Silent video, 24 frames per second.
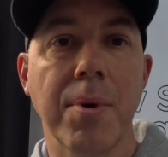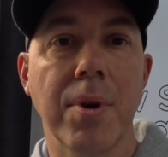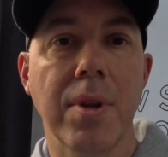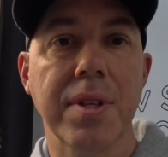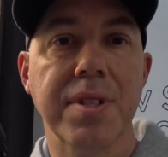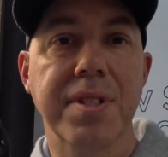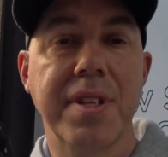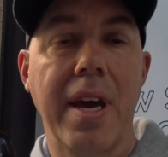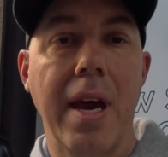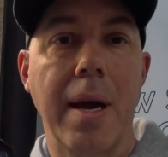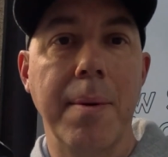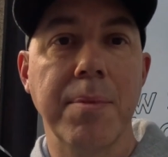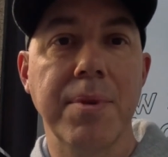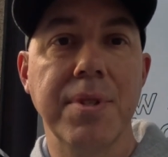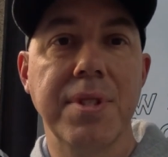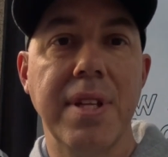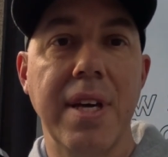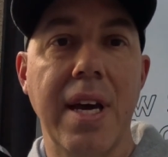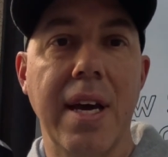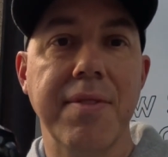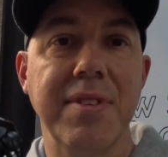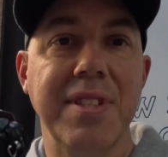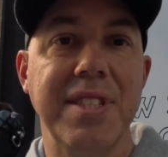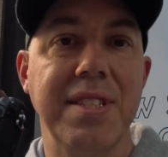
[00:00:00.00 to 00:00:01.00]
mirrorless cameras,
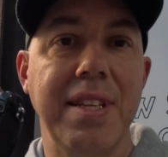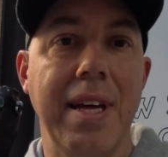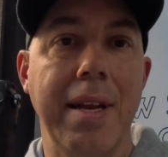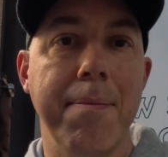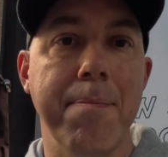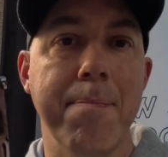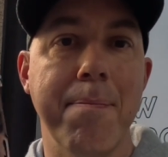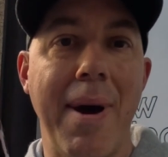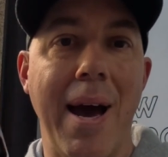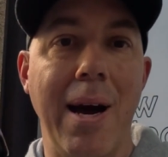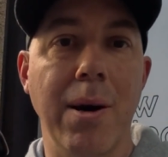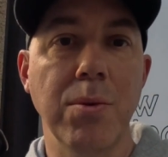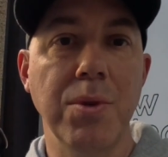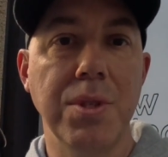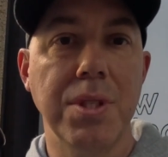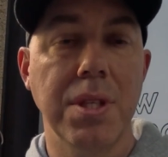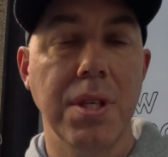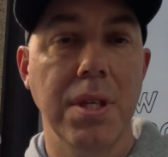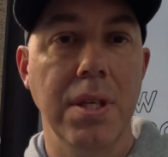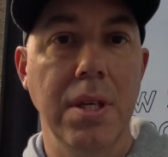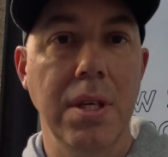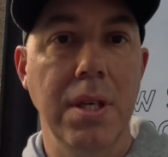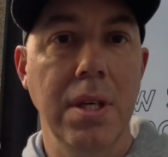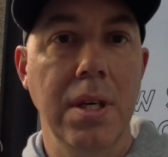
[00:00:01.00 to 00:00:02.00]
they have a Z
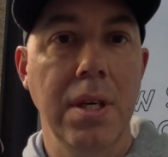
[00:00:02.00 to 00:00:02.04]
mount.